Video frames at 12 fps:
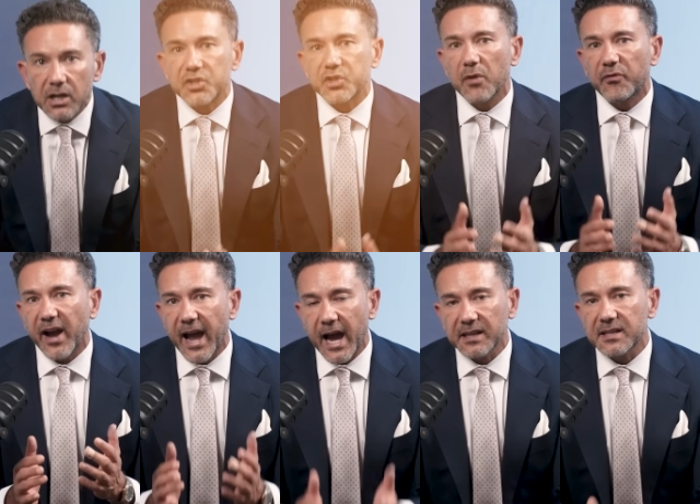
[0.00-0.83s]
So if I
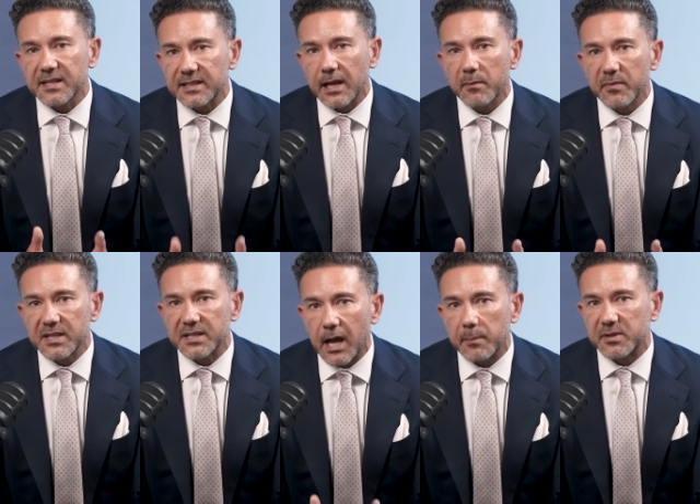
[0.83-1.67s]
had to sum this
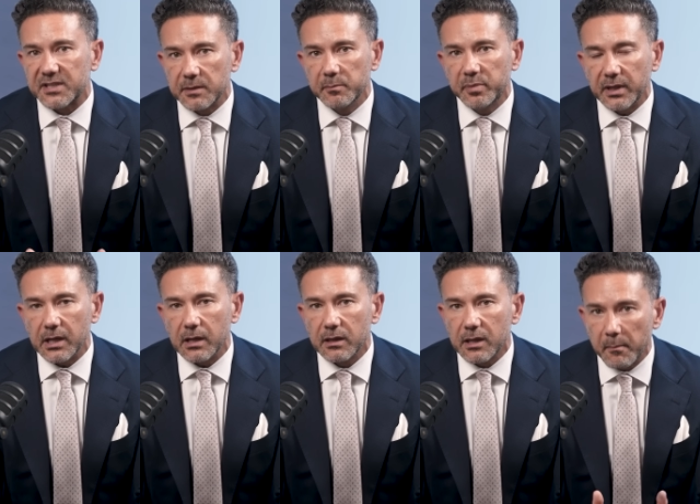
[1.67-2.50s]
up simply,
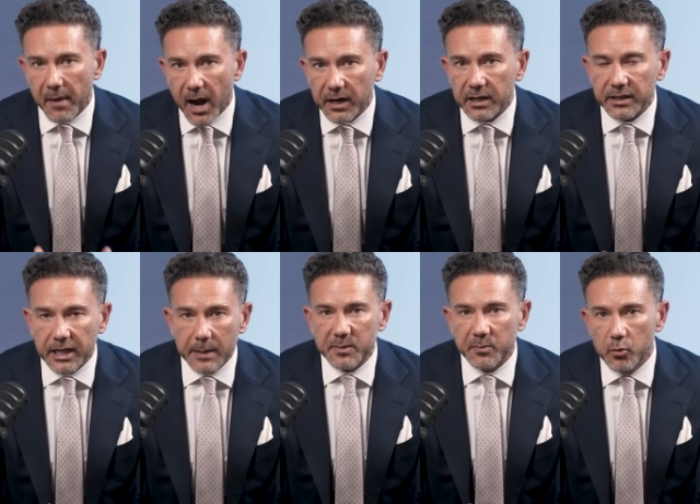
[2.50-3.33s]
the market
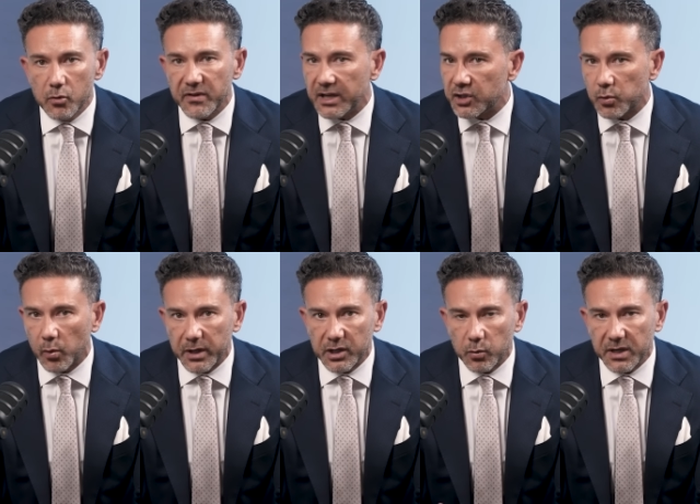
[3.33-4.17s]
keeps moving in
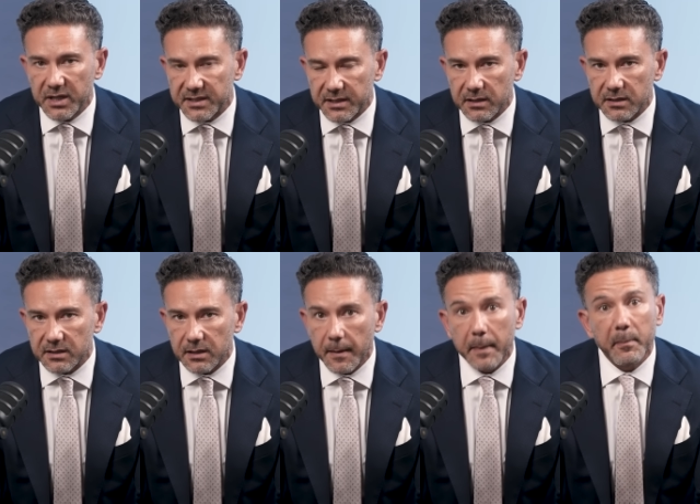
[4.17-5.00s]
2026,
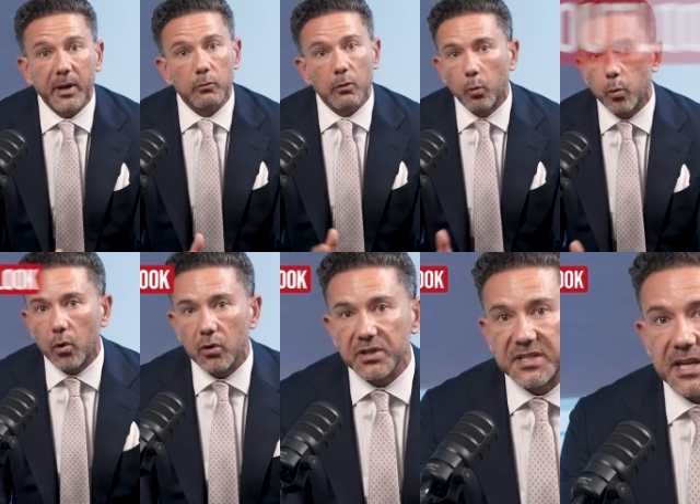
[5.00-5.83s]
but it
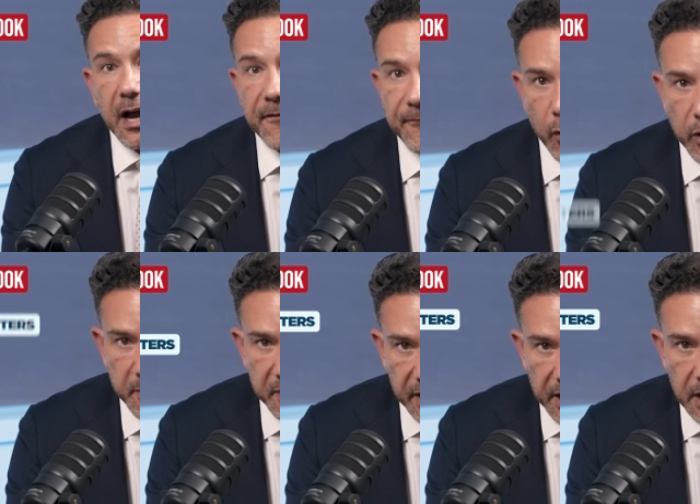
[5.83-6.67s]
rewards
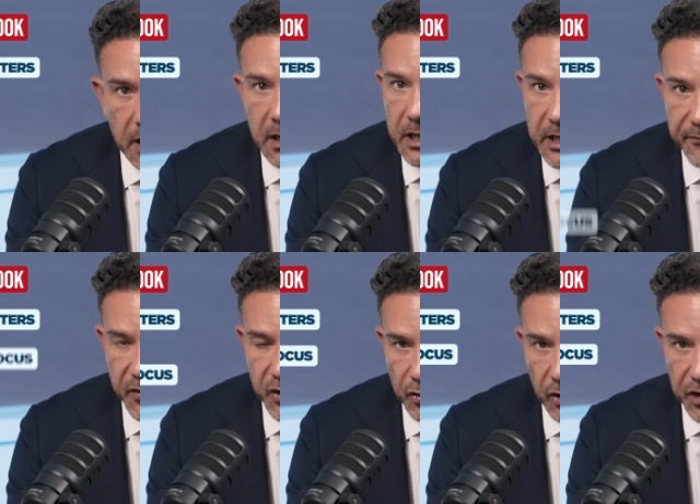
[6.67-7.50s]
affordability,
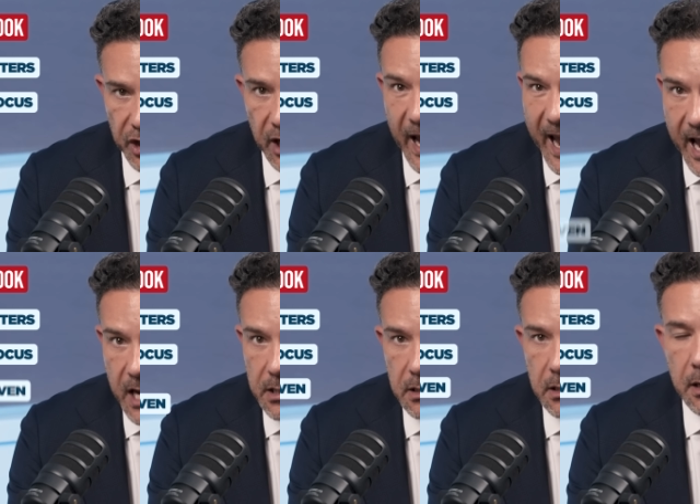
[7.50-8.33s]
infrastructure, and